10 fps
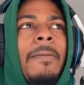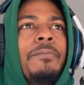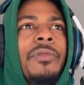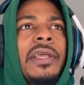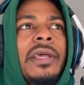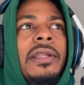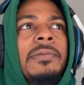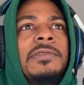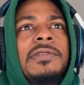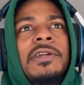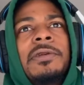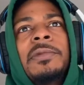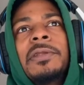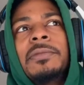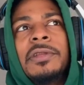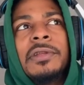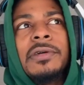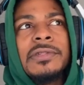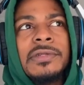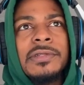And I'm determined,
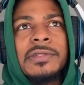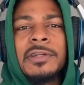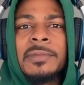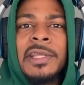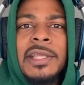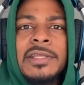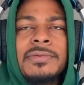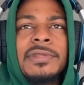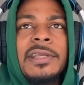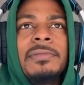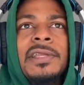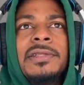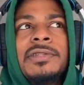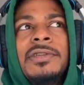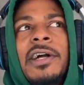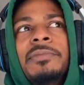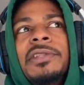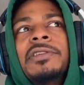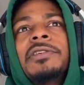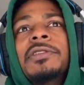so determination, what that means is you got to be
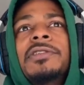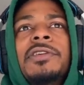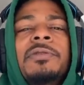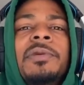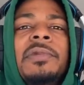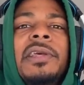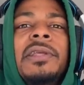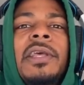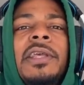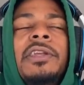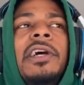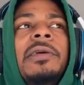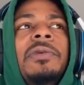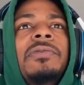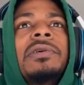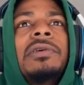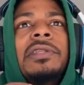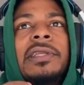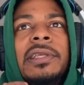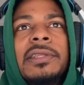determined, man. You got to be willing
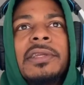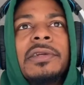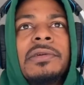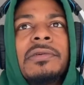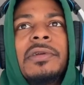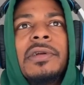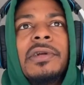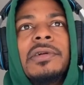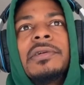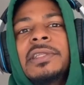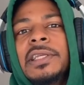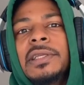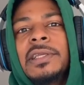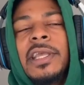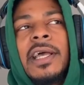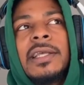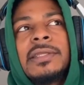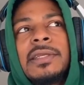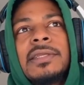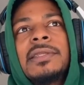to get there early. Yeah, it
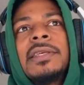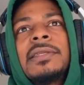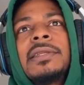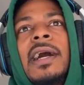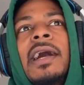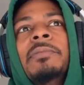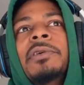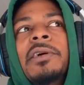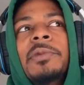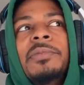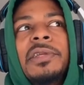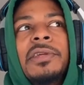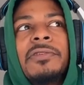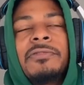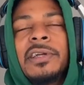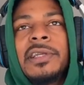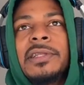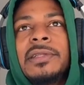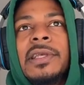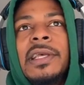says this time, but I'm going to be there
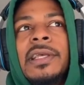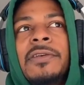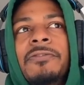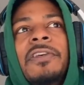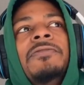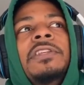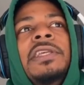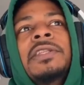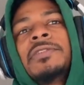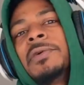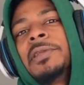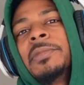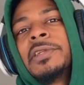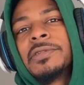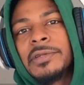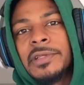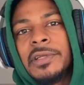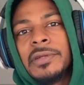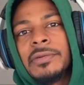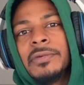fucking 15, 20 minutes
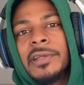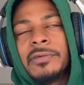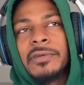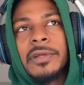earlier, whatever.